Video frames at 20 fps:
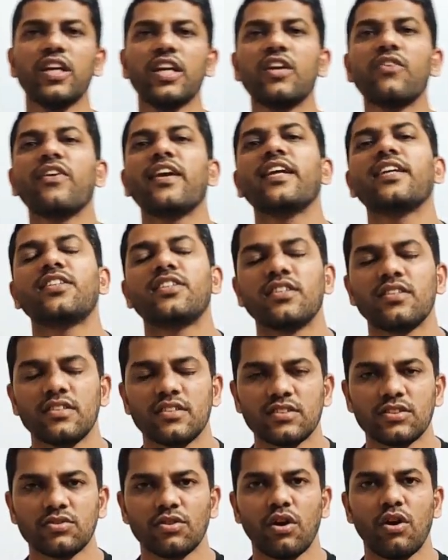
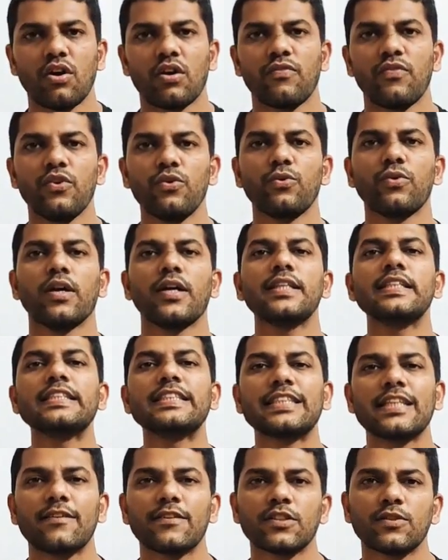equations or few
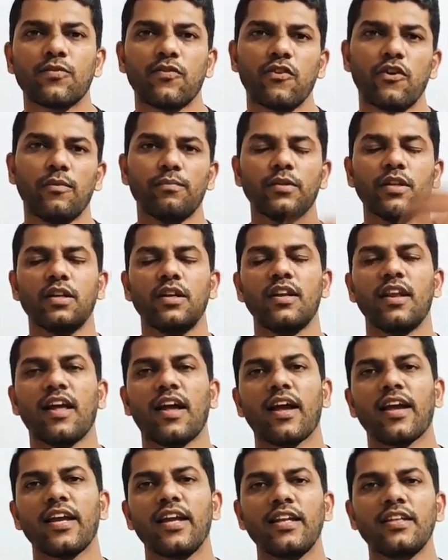concepts from the
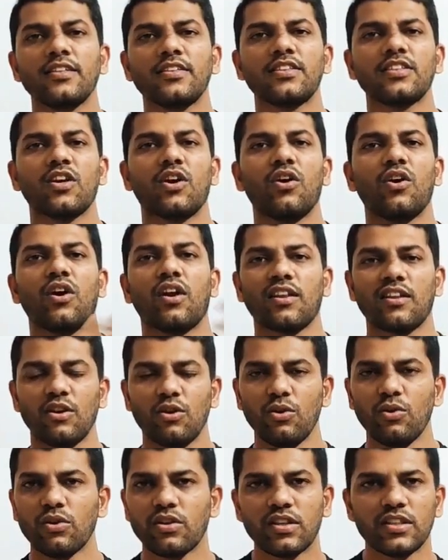lines or the
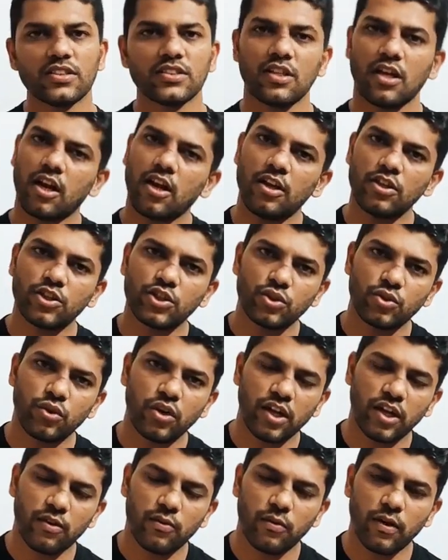locus are
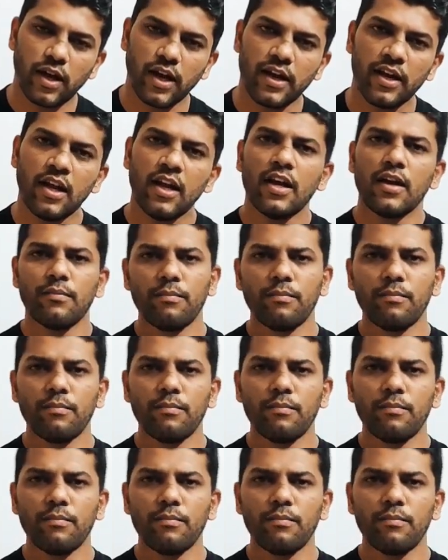also required.